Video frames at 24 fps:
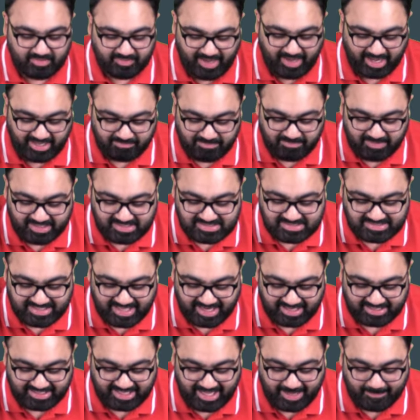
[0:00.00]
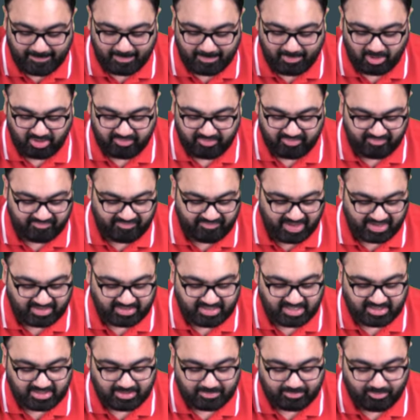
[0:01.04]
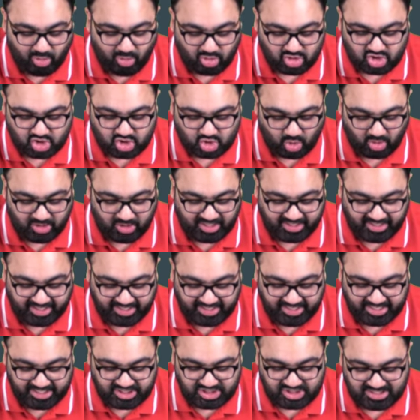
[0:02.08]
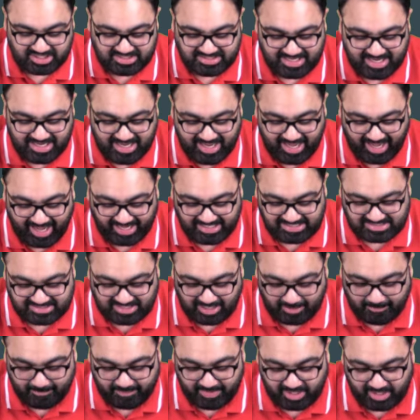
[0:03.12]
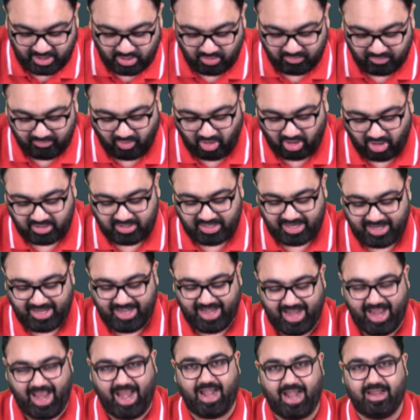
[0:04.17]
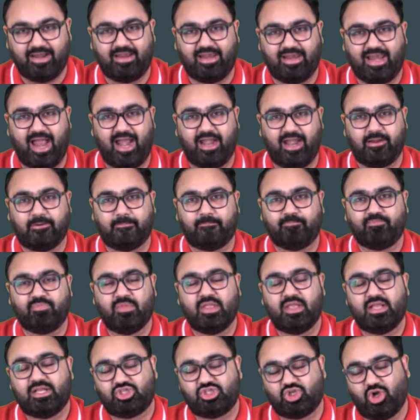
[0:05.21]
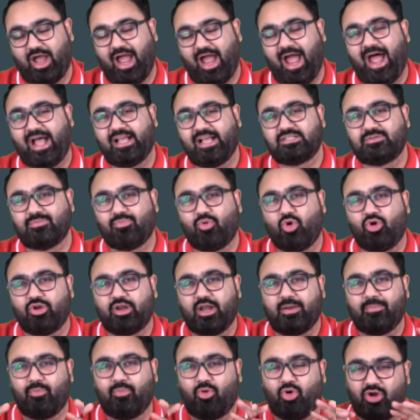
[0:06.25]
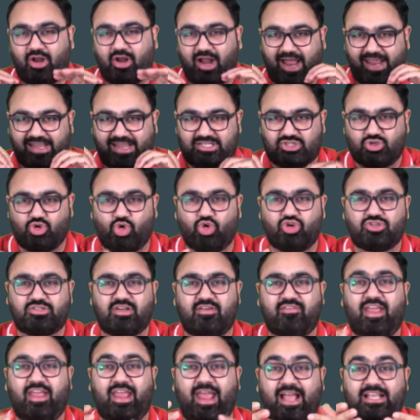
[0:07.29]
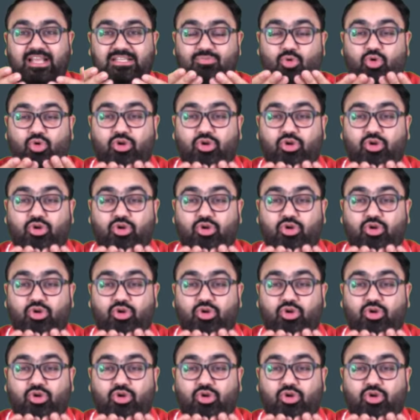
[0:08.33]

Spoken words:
That means they are capable of reflecting the most solar radiations as compared to water and land. So as more and more ice goes away, as